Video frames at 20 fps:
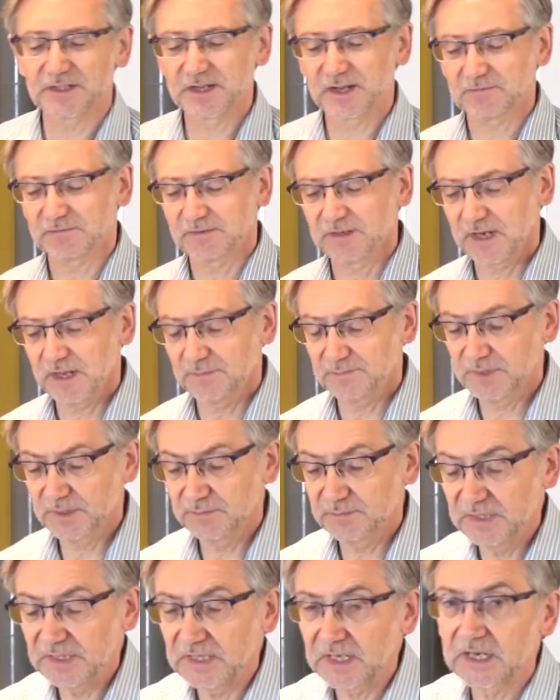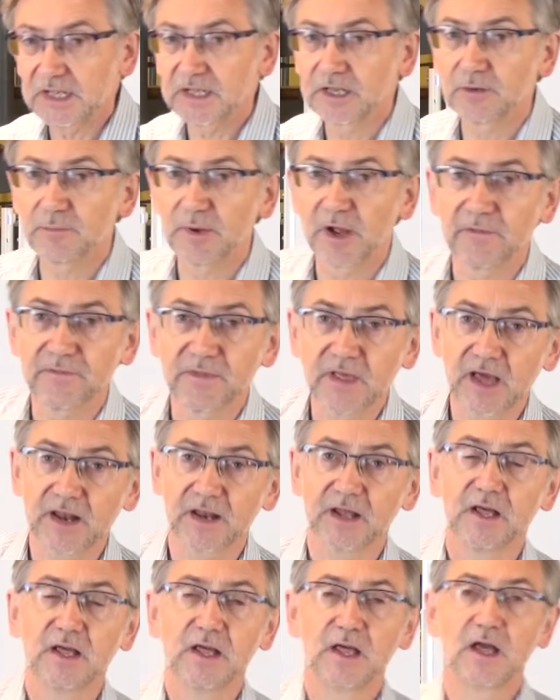Now, let me be clear about
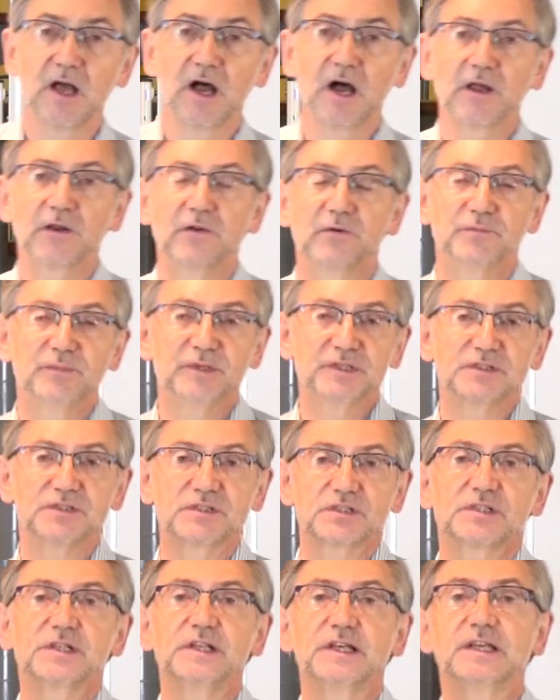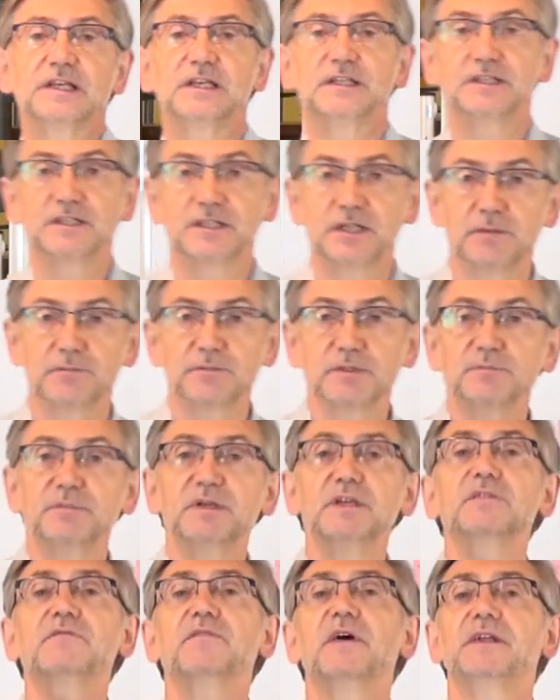that. I don't mean slick in terms of
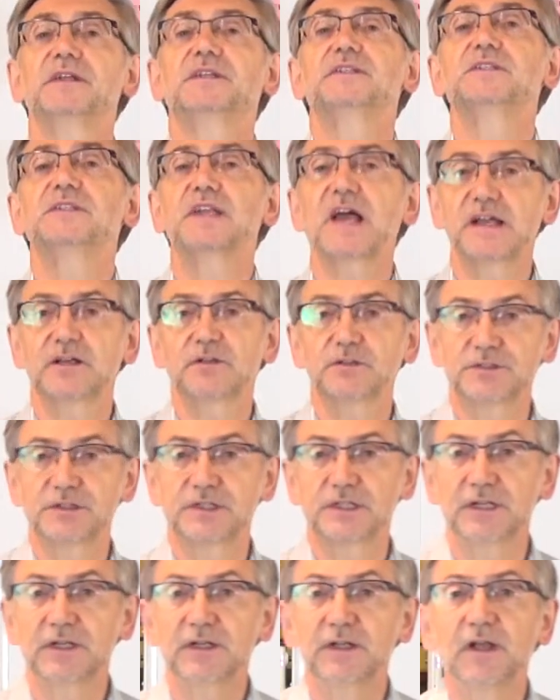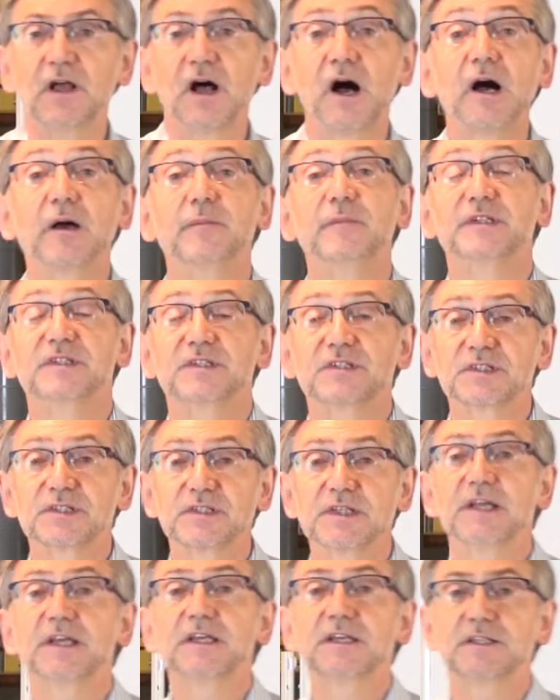being very salesy. I mean
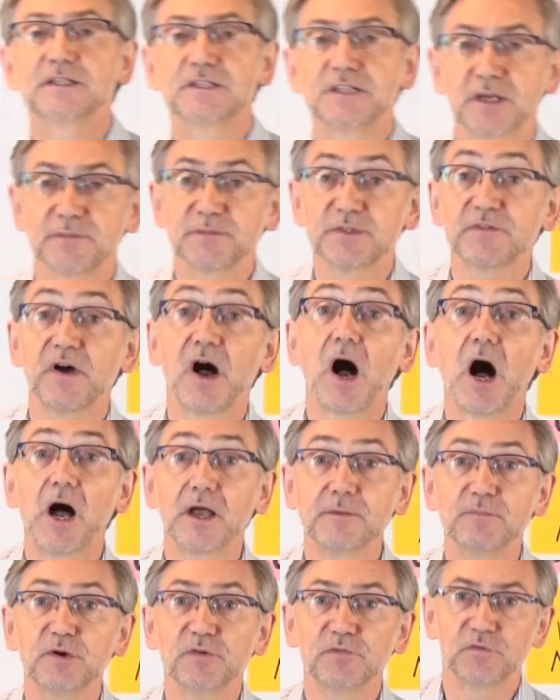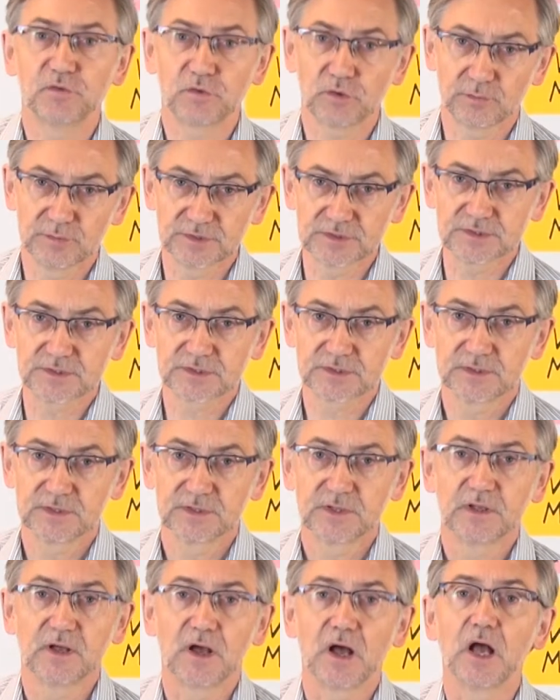slick in terms of high performance.
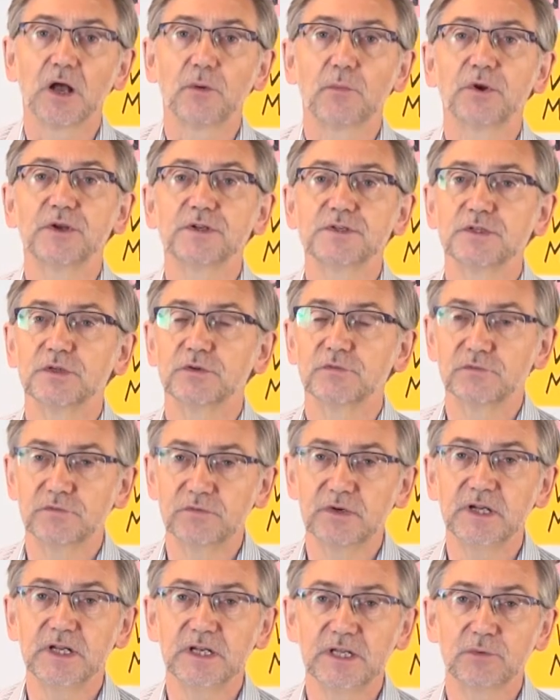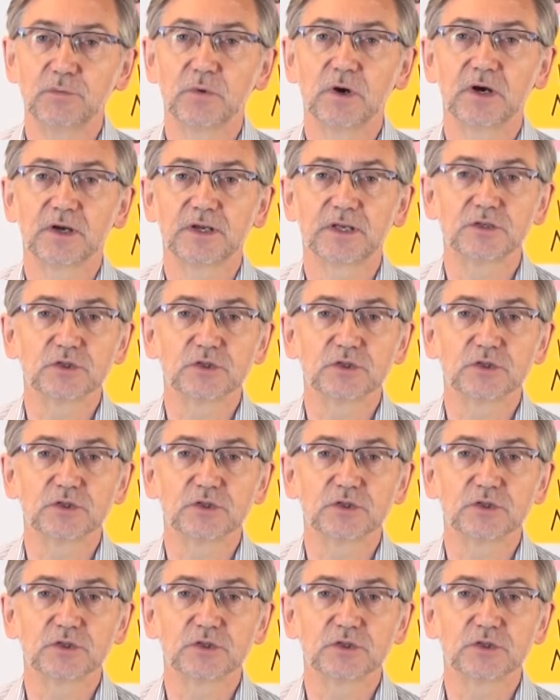I want it to really work.